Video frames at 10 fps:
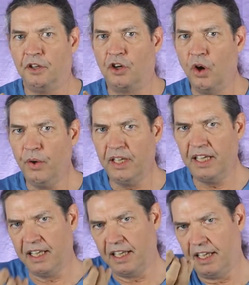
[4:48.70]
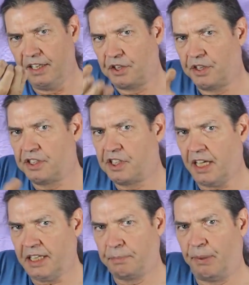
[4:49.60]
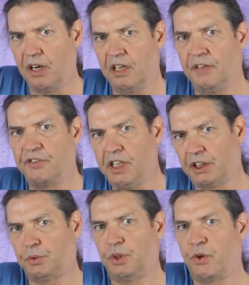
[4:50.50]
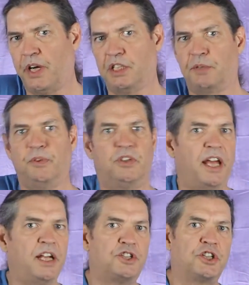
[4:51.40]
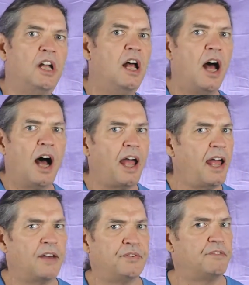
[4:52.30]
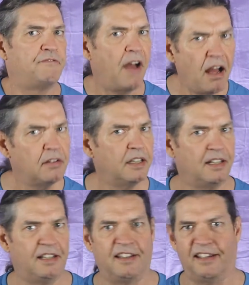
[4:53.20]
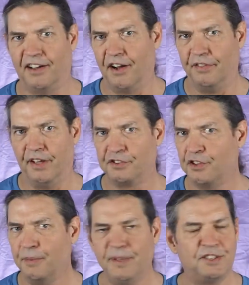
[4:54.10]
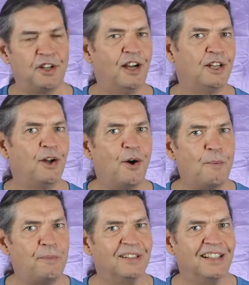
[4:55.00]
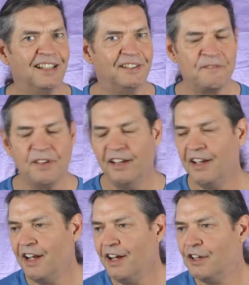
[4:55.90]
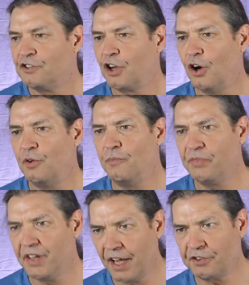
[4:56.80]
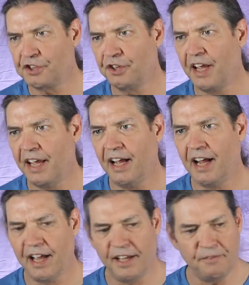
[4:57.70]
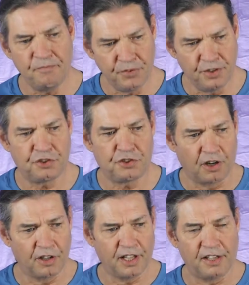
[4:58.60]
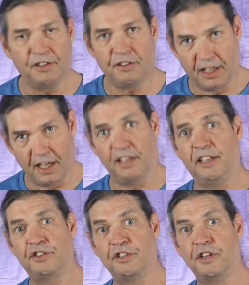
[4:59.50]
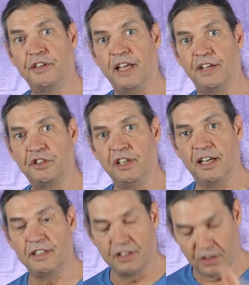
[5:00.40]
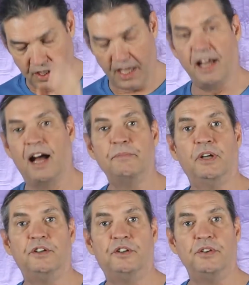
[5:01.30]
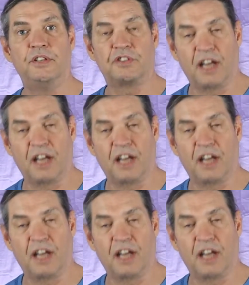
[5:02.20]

Going into the sex part of sexual transmutation, I haven't found anything on this. Nobody's talking openly. So yesterday I listened to the lesson and I says, okay, I'm going to do this.